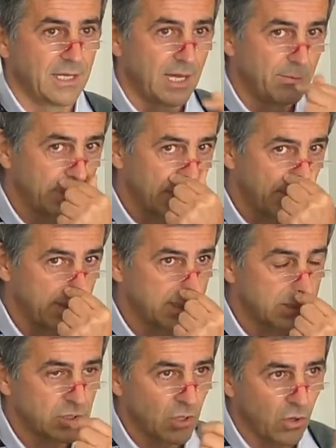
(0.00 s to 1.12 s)
are becoming
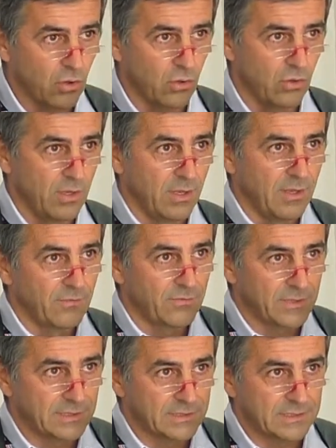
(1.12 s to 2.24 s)
so
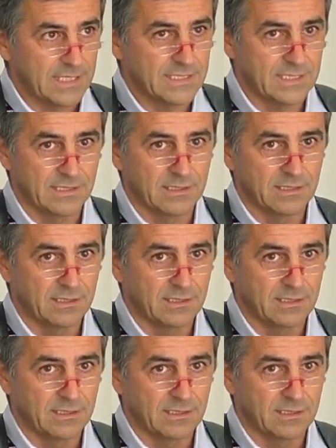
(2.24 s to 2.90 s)
fantastic in